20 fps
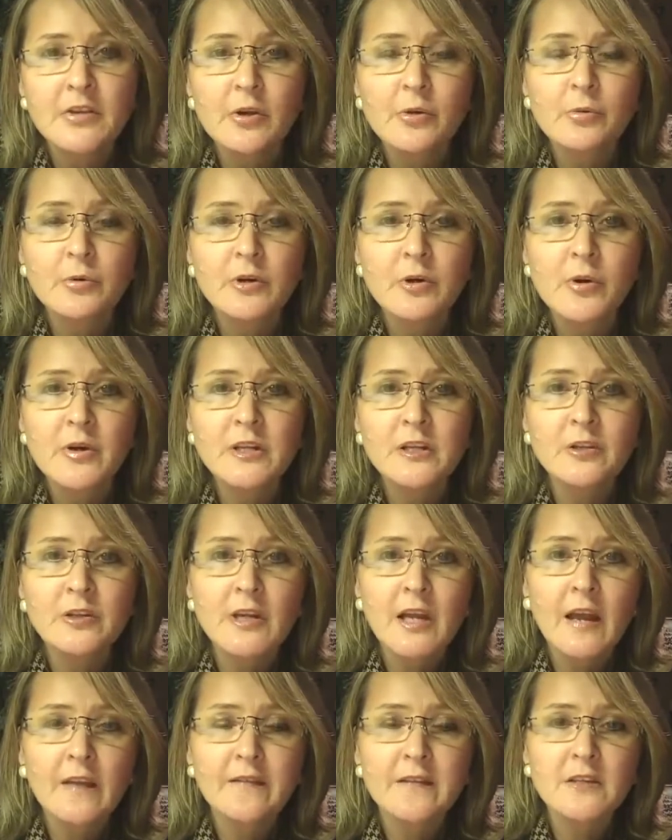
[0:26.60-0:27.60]
So we're going to
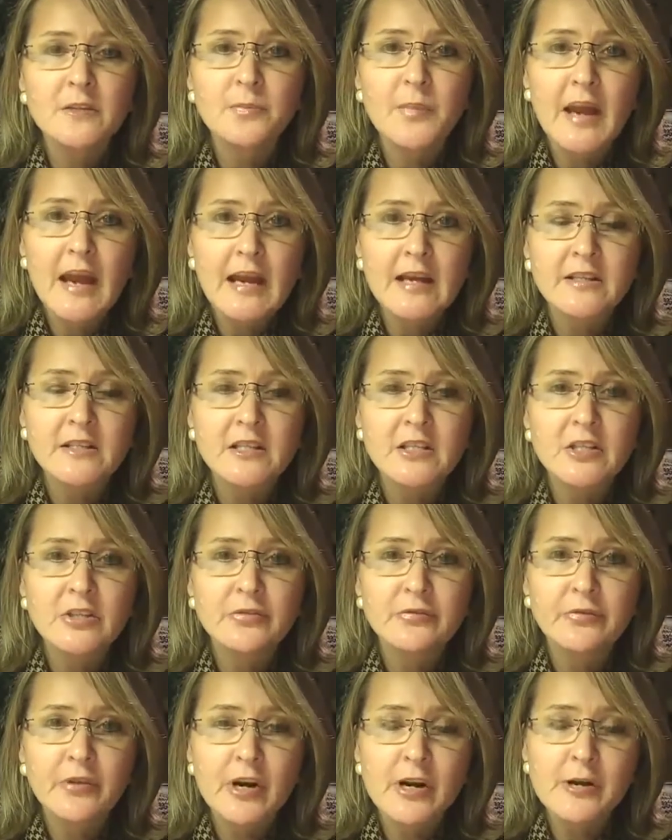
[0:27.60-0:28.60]
look at this
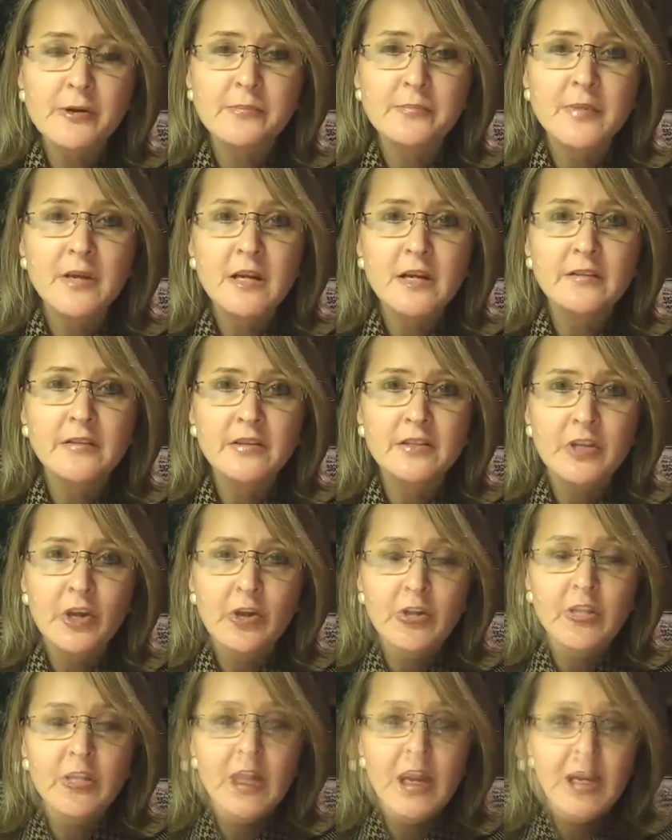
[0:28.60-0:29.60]
passage from the
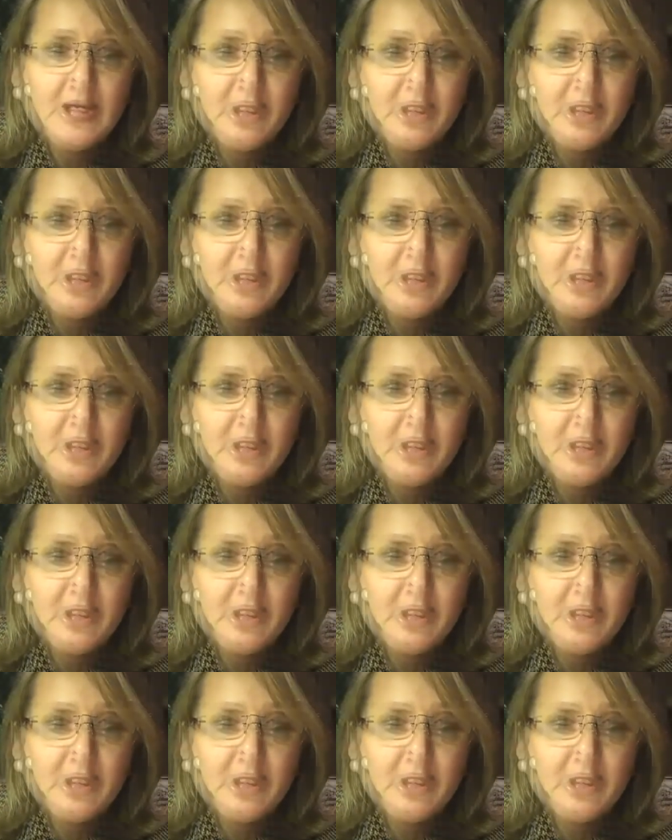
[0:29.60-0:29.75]
Scarlet Ibis.